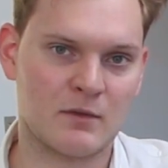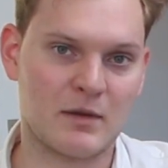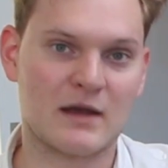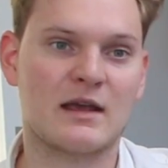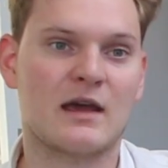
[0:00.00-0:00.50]

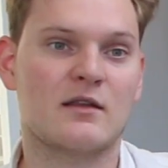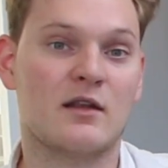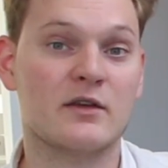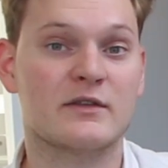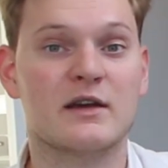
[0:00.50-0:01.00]
back
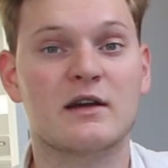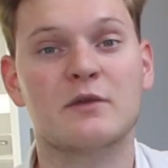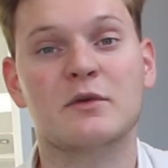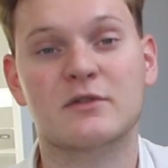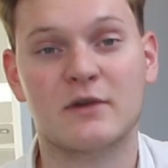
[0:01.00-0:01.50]
then, last year,
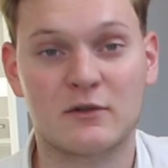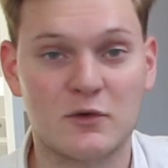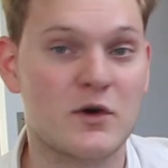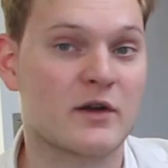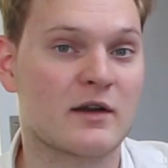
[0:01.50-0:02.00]
it was around
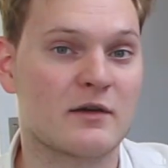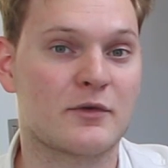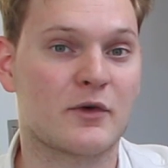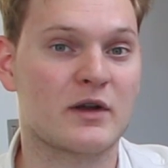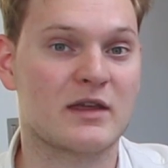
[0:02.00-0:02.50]

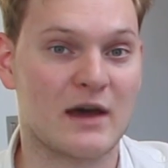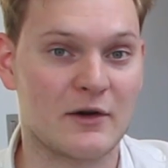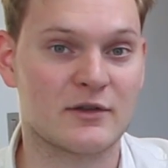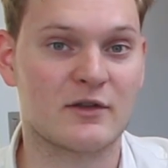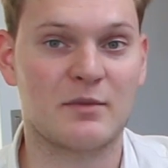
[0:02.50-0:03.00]

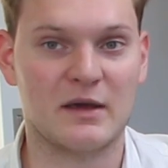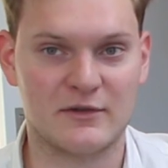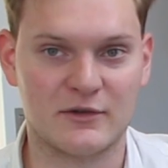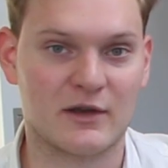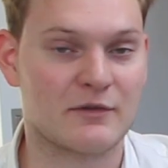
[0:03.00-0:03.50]
240,000
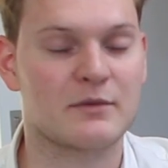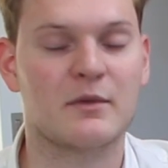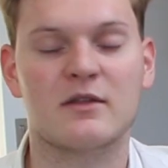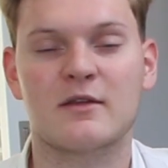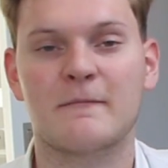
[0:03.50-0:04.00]
page views every
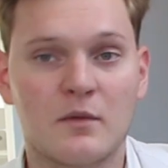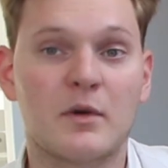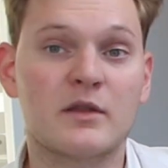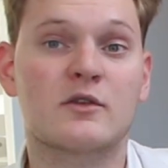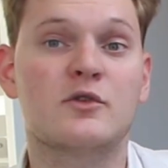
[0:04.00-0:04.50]
month.
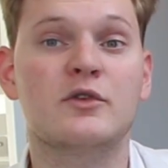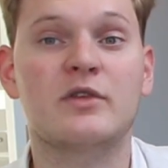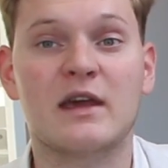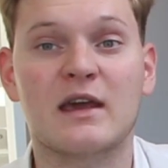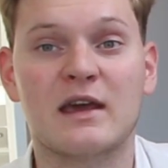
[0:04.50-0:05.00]
But the cool
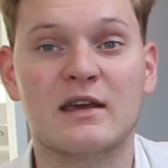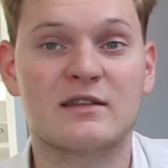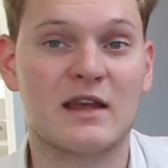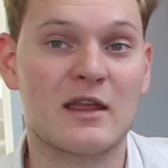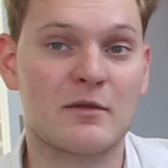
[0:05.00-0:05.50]
thing
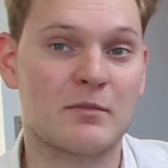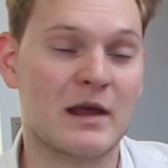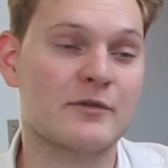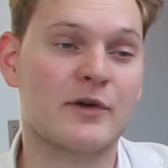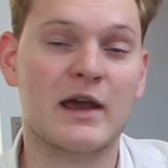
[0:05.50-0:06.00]
is that
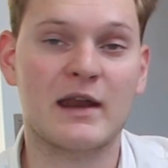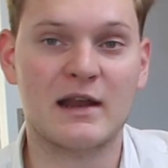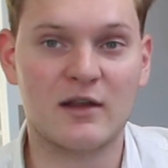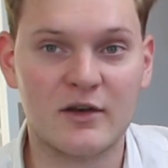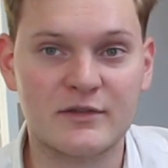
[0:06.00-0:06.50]
Black
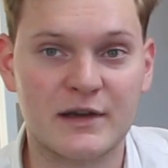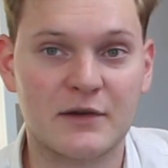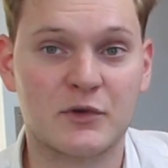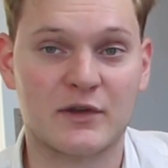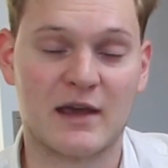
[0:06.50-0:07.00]
Friday last
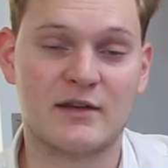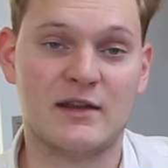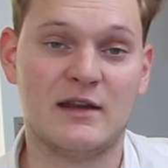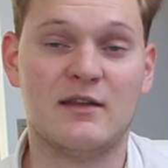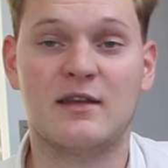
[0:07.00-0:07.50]
year was
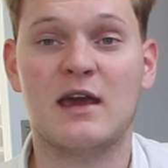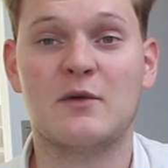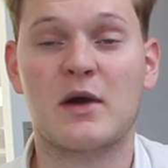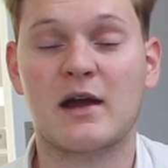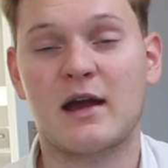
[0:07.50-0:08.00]
actually the day
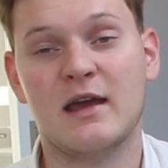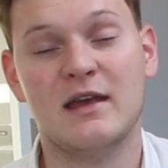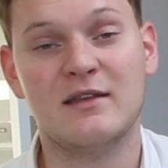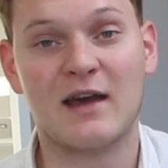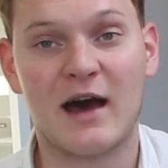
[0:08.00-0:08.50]
where I
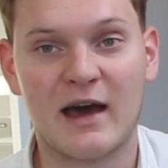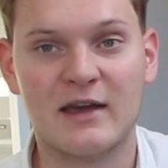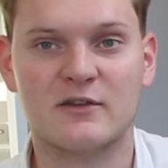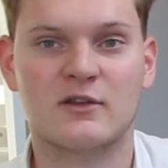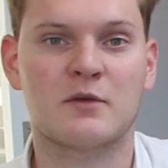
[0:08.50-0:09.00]
hit the
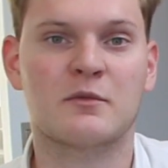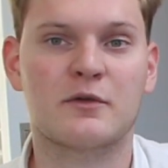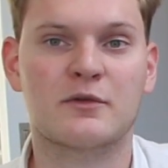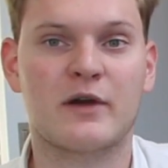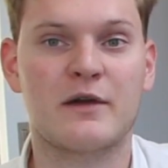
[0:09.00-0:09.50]
highest number
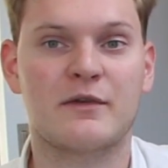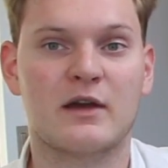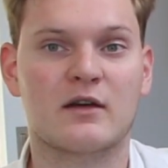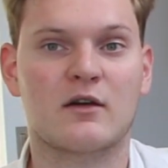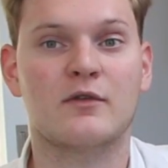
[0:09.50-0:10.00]
of
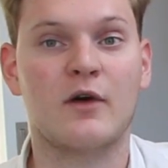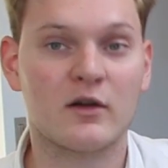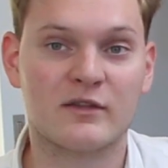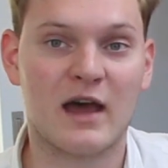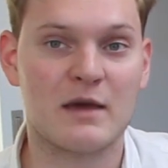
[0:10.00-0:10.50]
traffic of
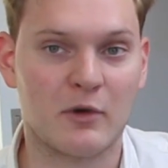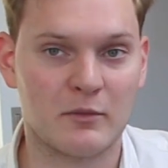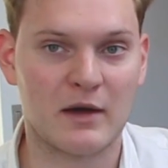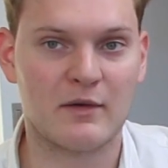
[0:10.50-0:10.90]
all time on my